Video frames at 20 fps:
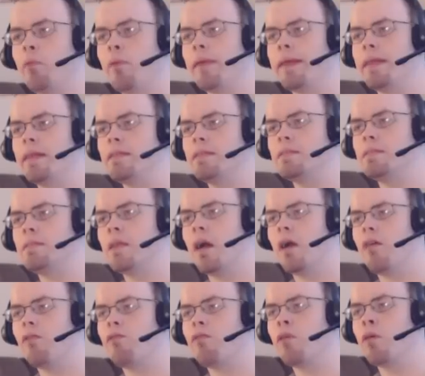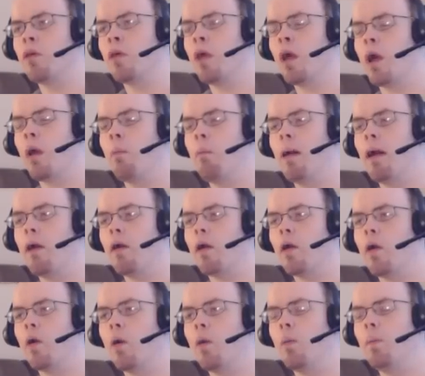poignant stuff about
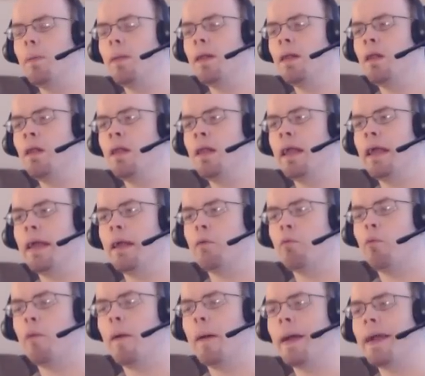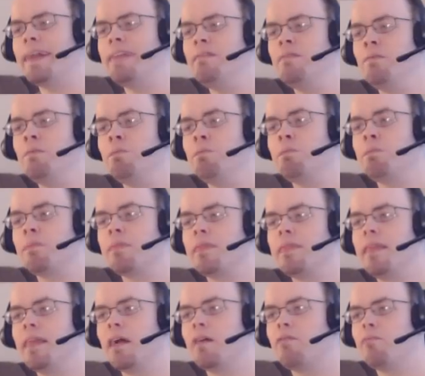hope and why
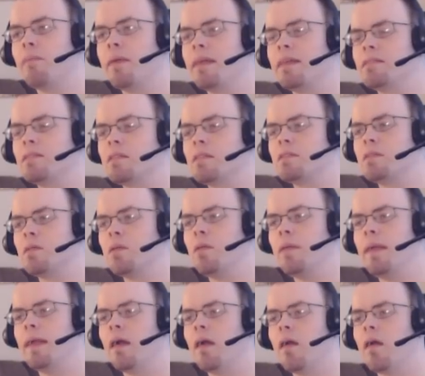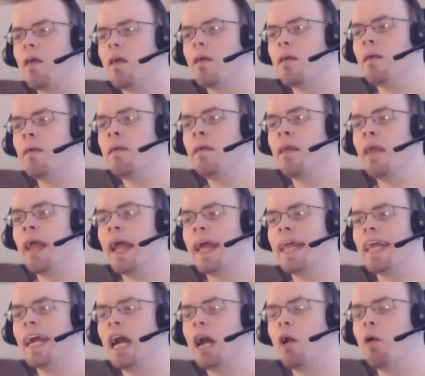death makes us who we are,
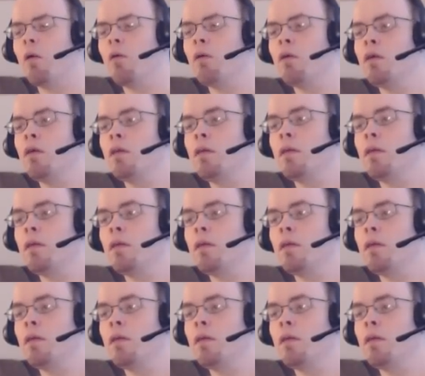and how